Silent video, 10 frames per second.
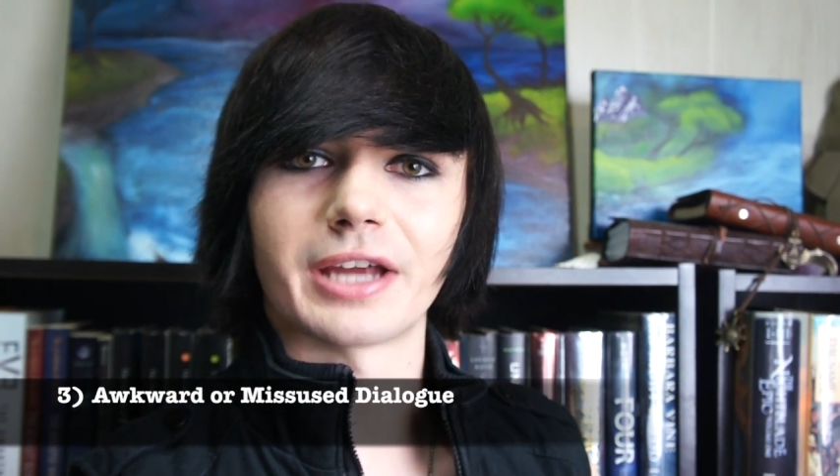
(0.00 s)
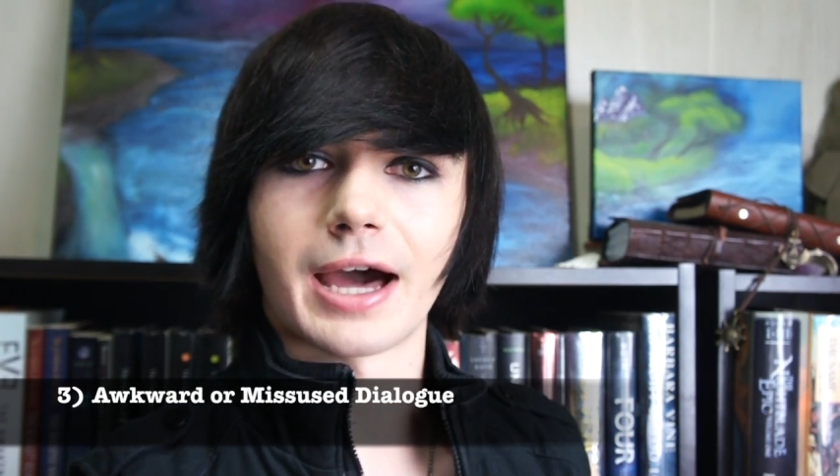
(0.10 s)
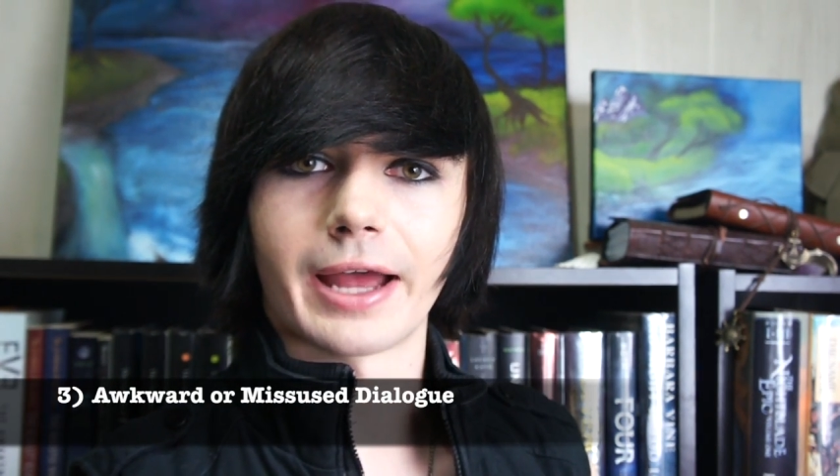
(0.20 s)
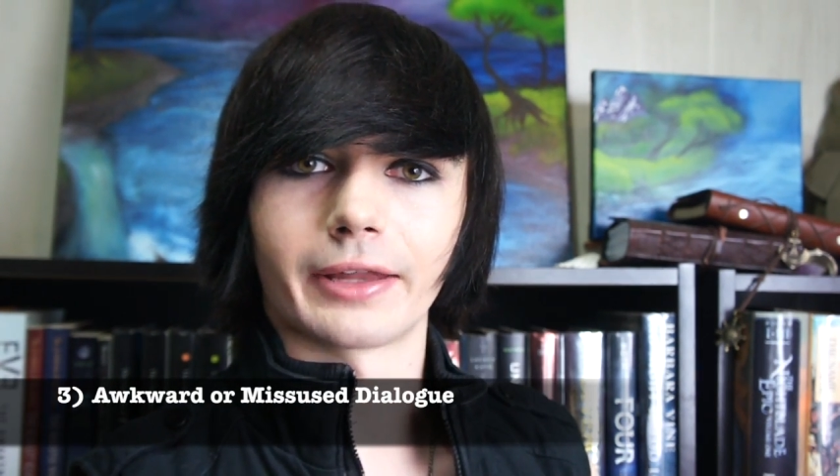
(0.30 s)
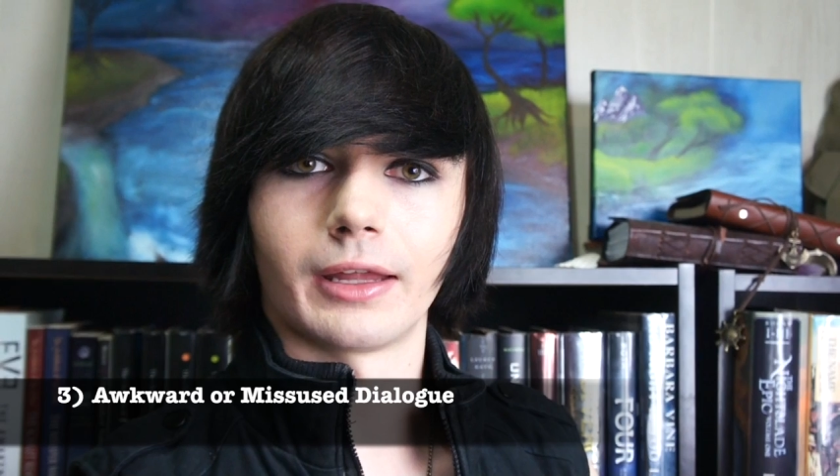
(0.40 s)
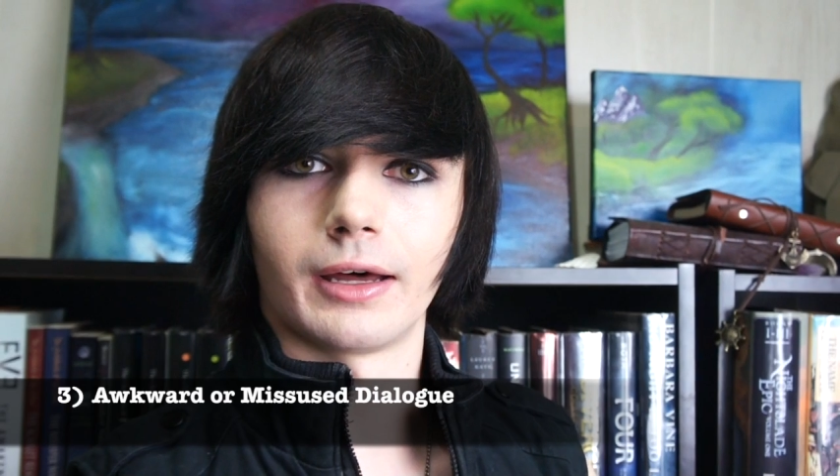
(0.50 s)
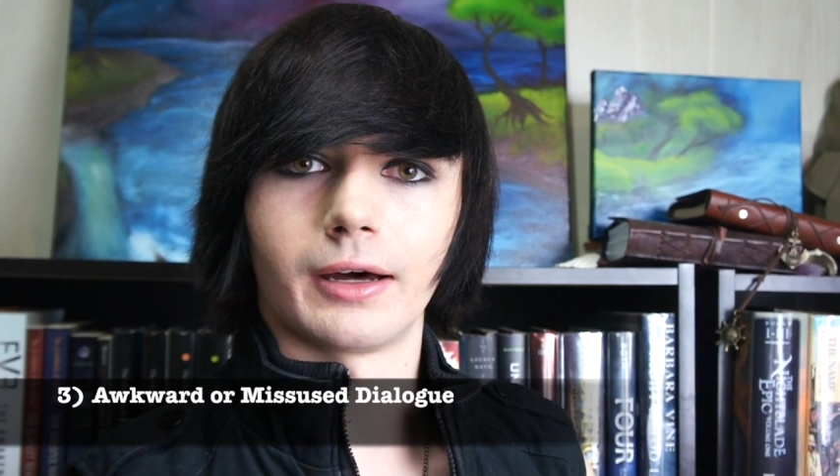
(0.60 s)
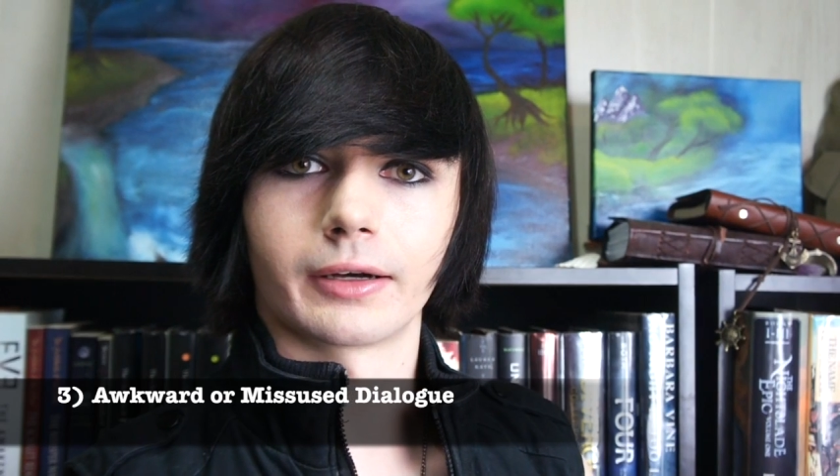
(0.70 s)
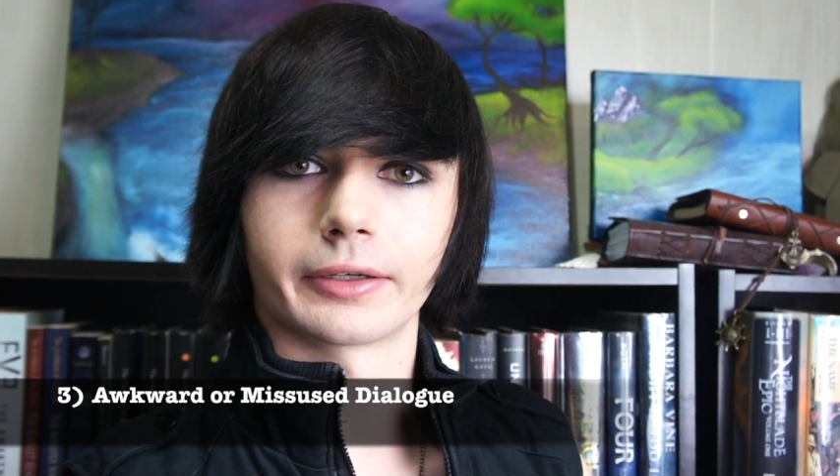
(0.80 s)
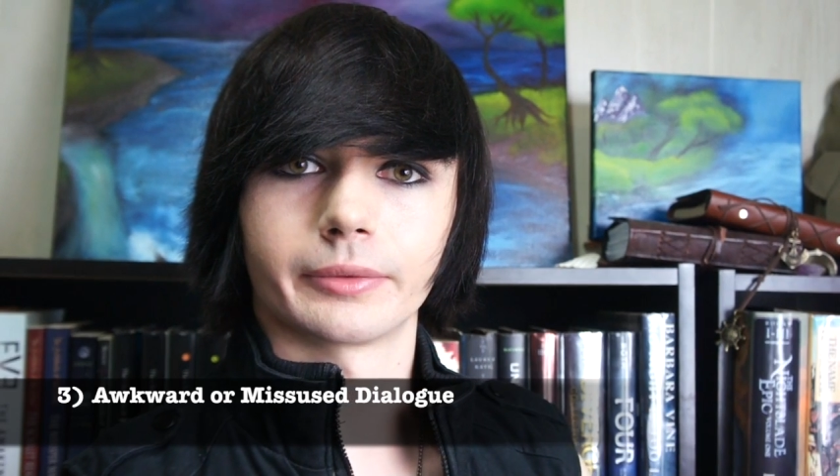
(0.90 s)

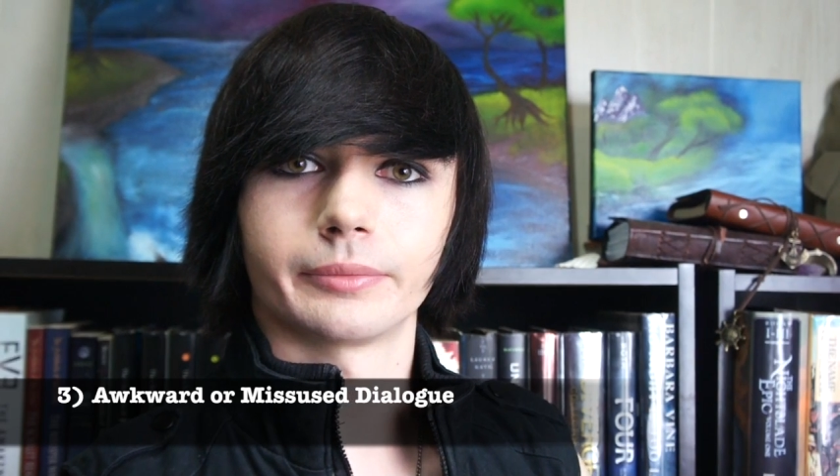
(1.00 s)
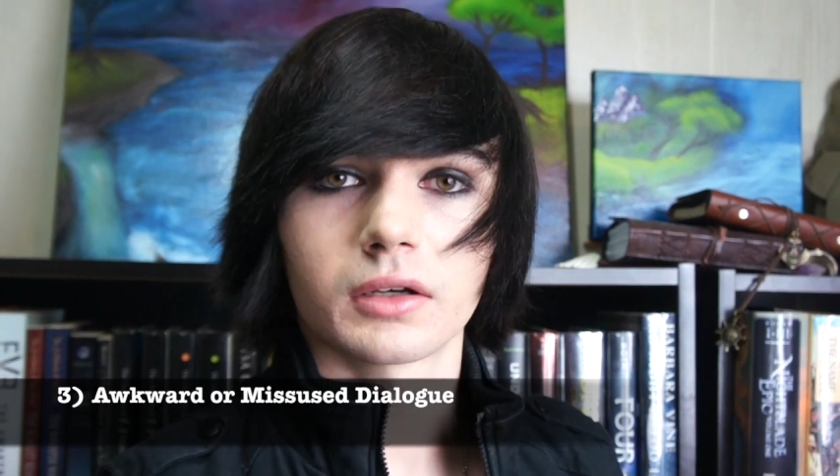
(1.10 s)
dialogue.